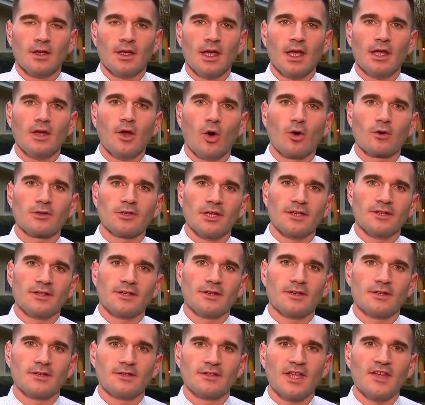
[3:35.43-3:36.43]
In Oakland,
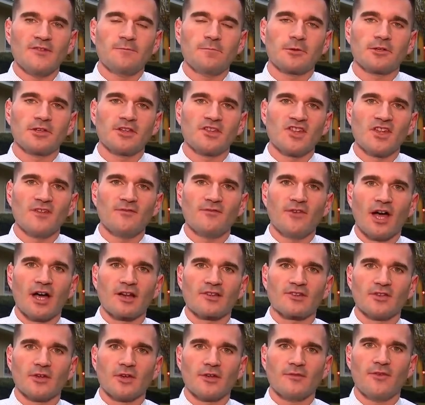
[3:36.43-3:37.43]
Dave Puglisi,
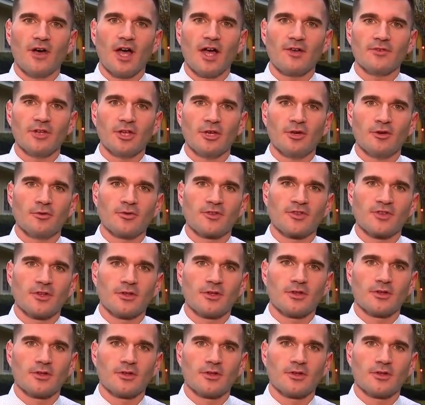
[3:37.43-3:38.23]
Fox 35 News.